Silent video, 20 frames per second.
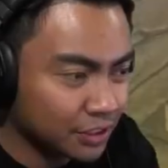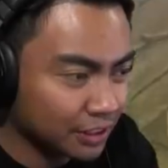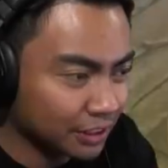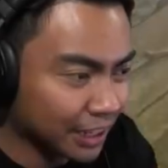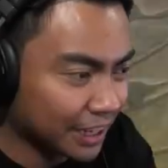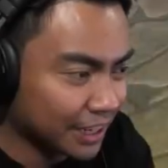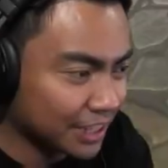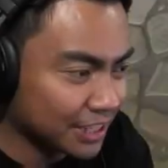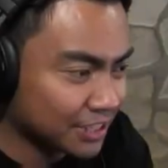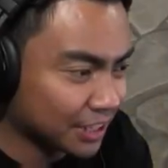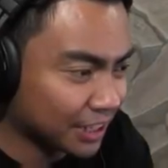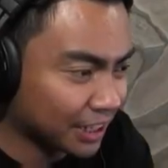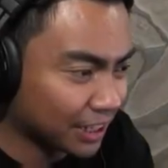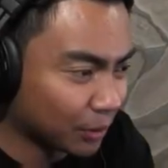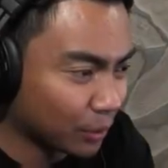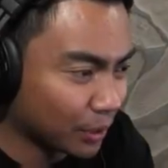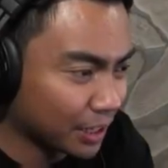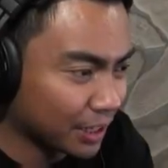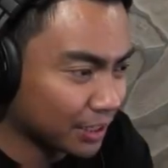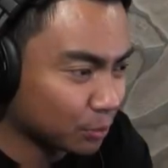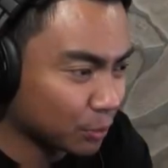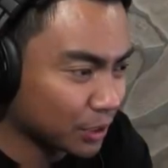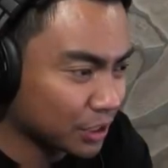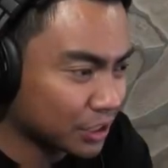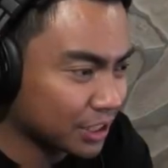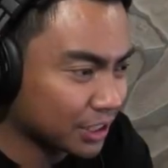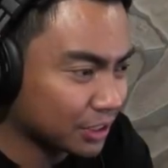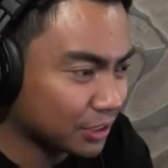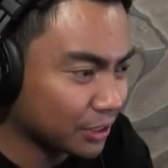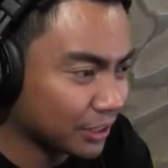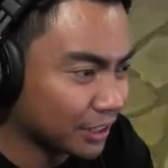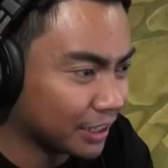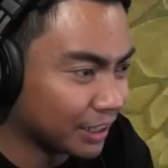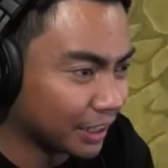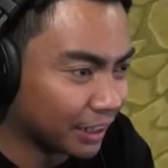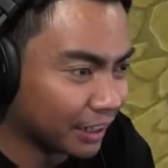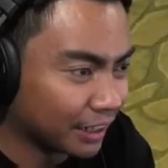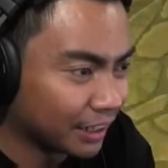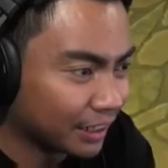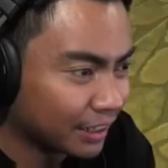There's the ladies here. What, you, what is she doing
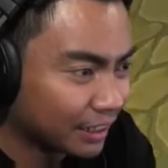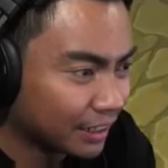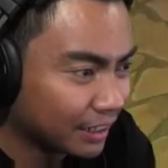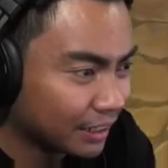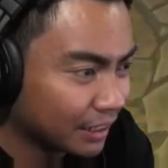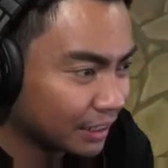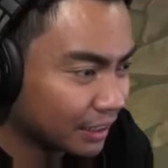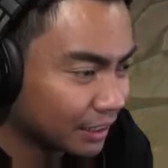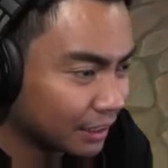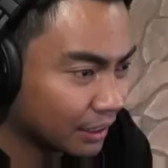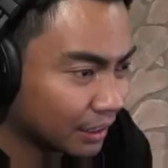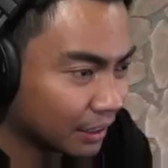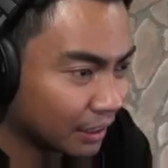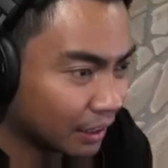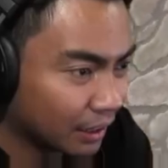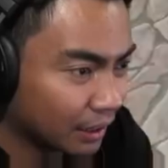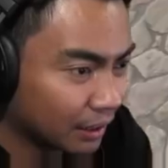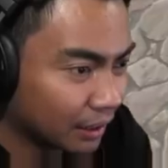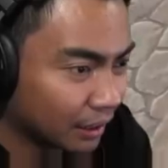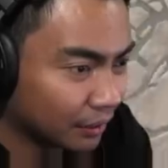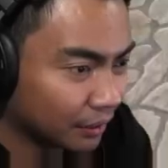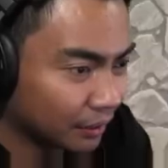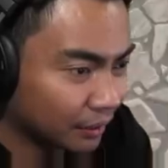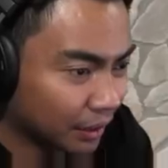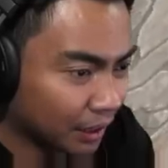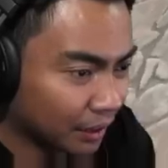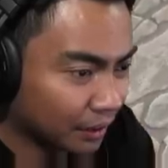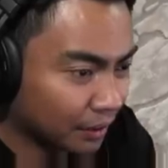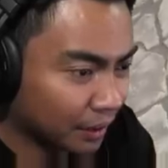here? She's trying to take over our castle.